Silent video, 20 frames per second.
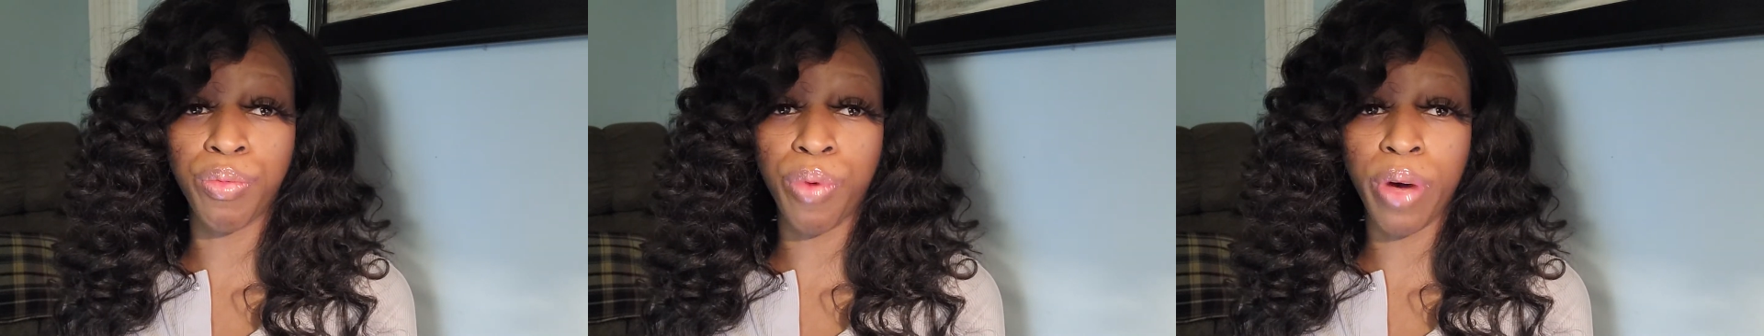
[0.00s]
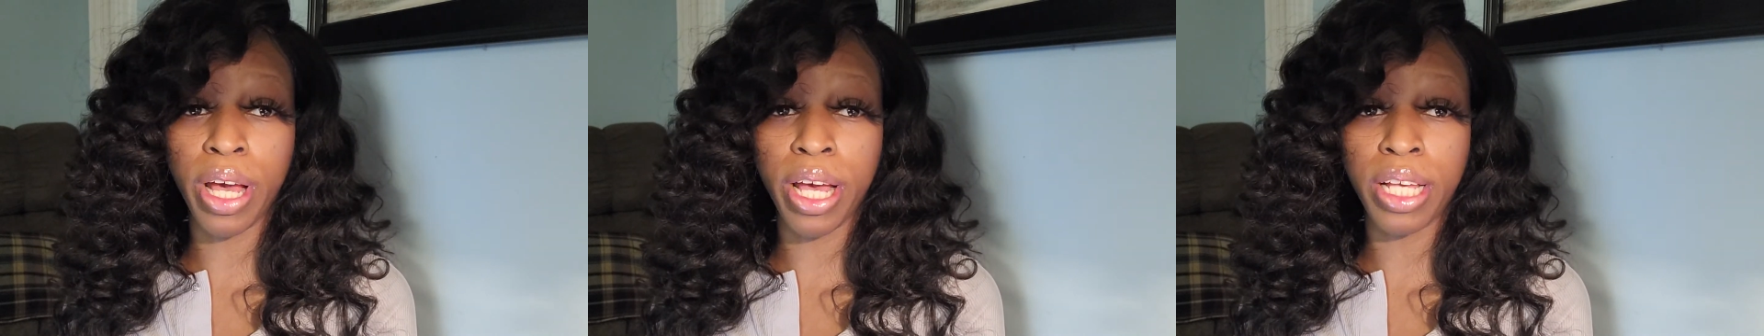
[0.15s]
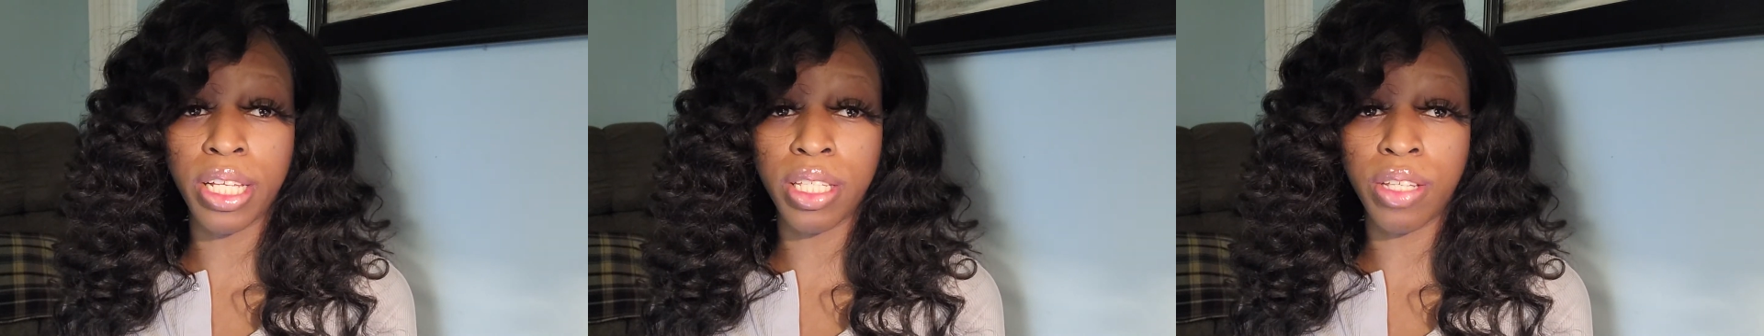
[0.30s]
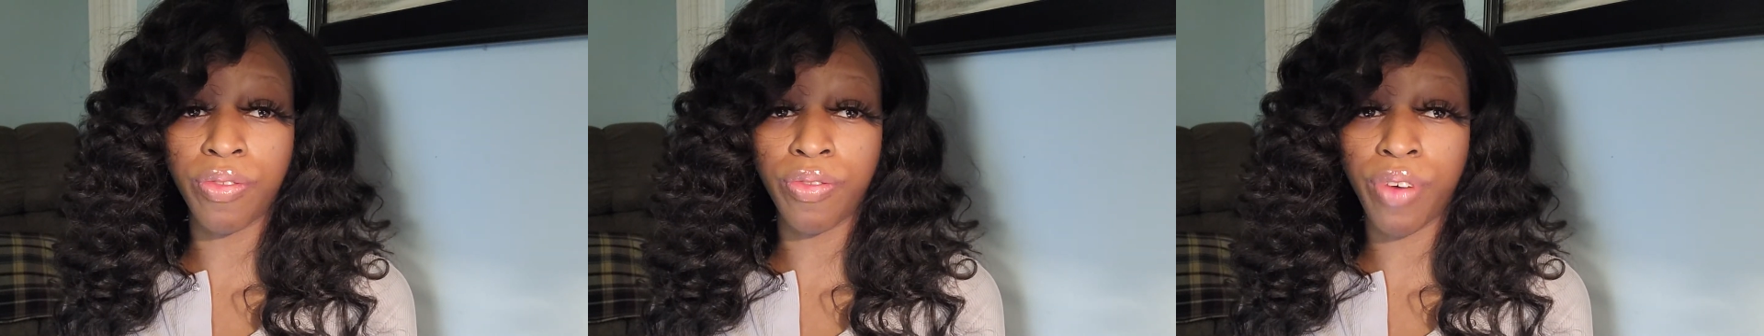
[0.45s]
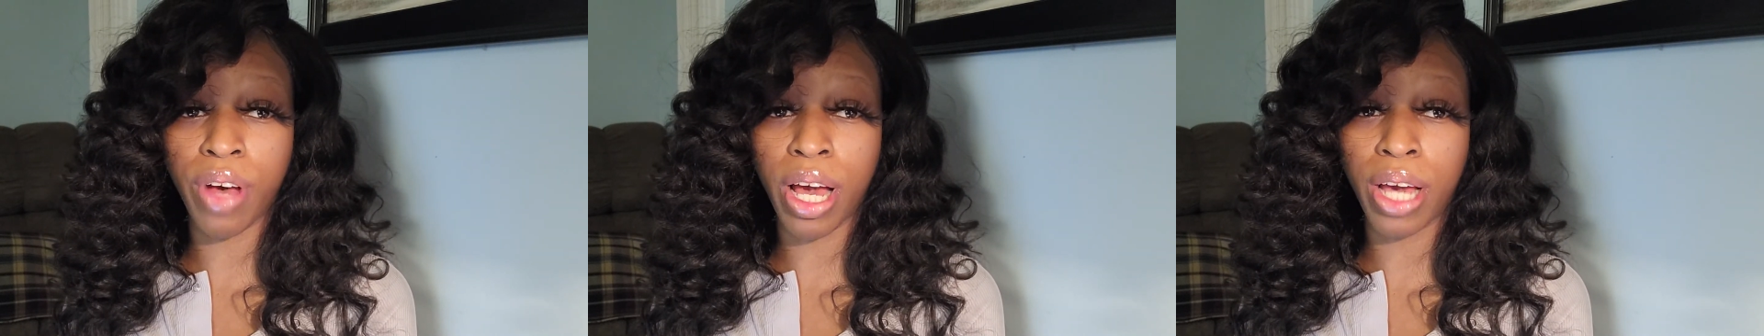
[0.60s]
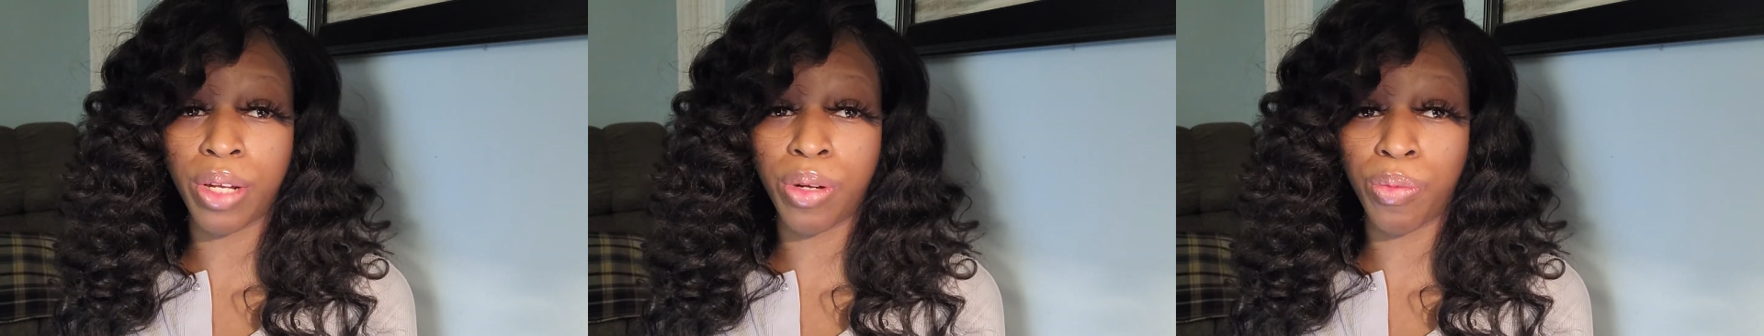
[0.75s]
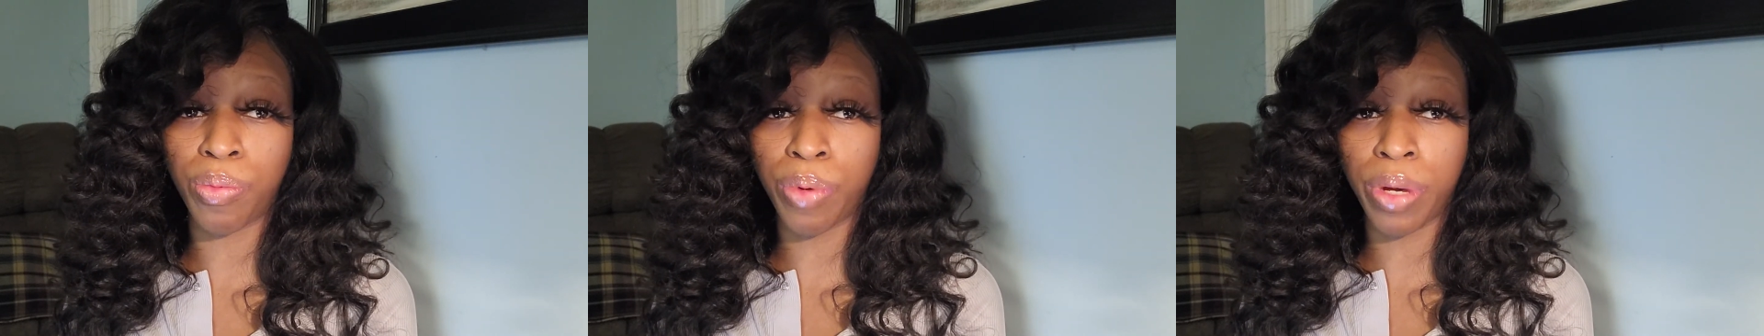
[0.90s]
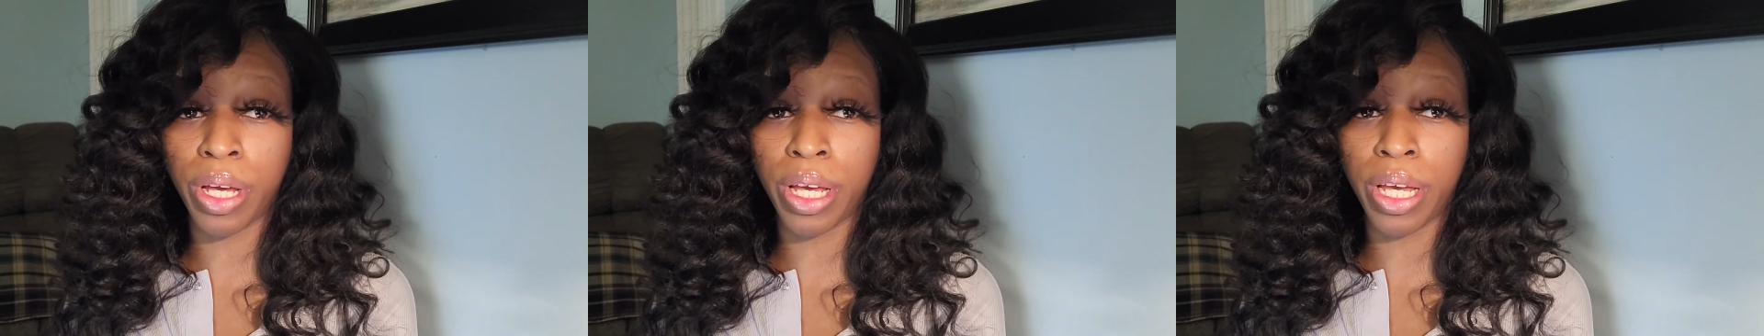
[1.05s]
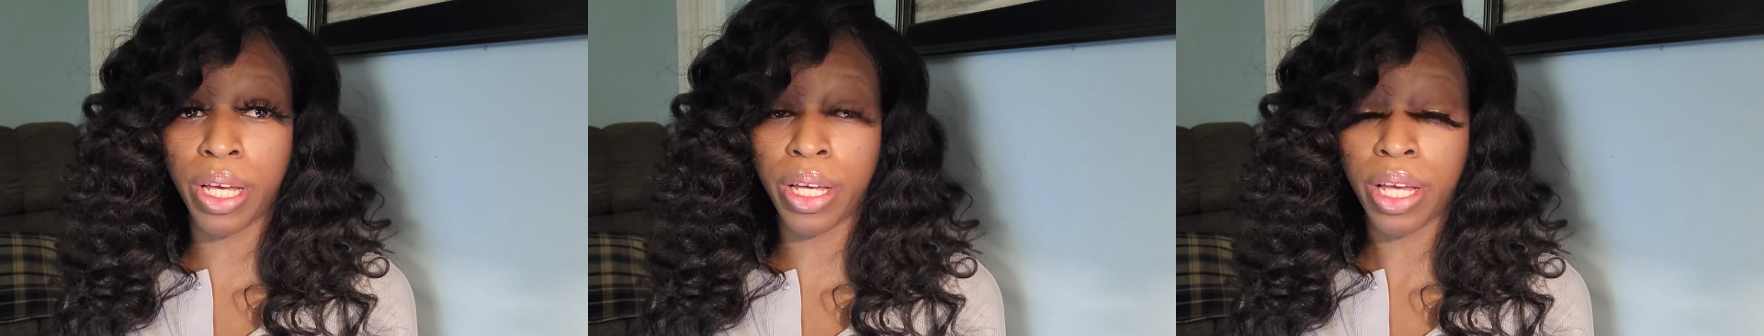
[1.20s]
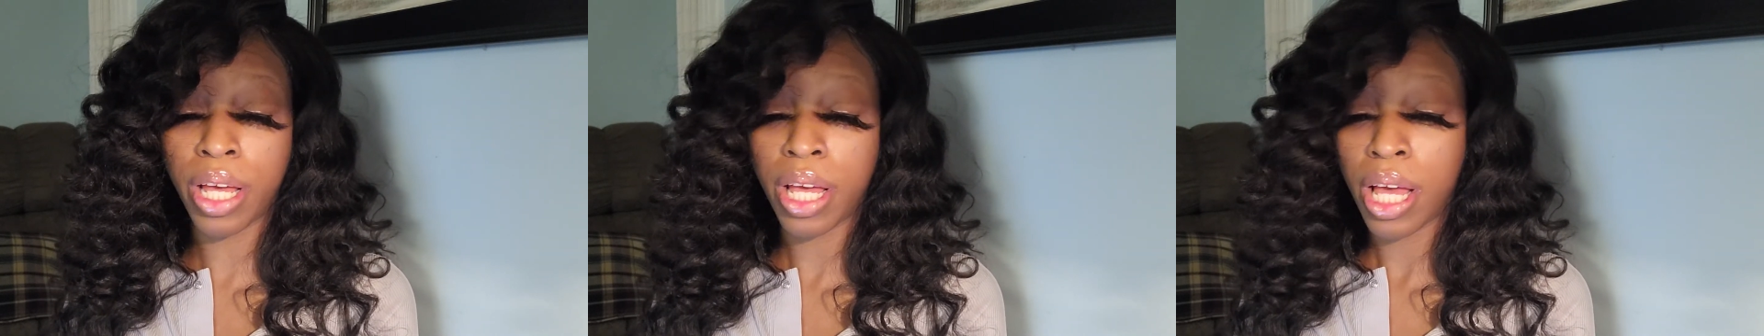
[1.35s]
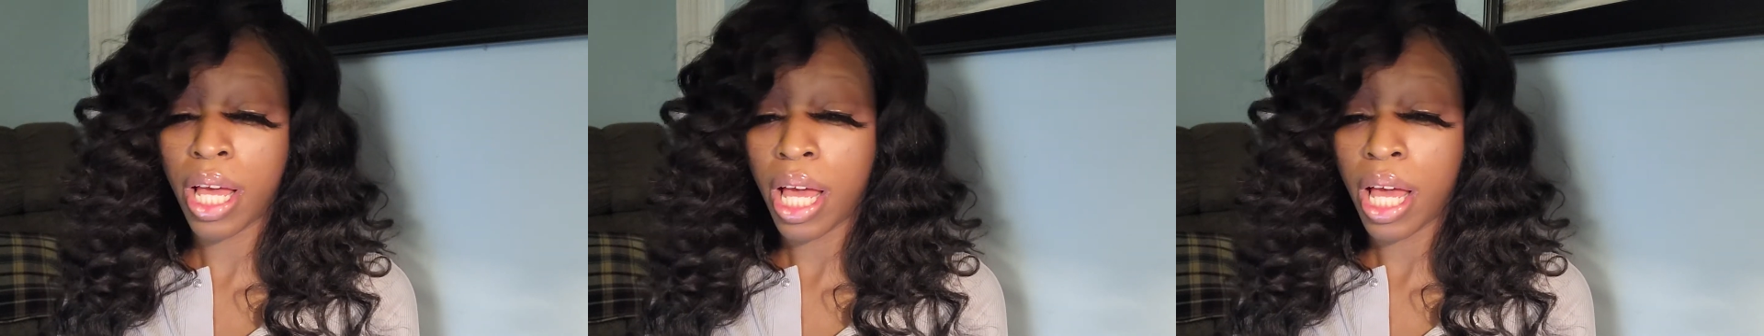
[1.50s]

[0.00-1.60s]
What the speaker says: ways to find a wig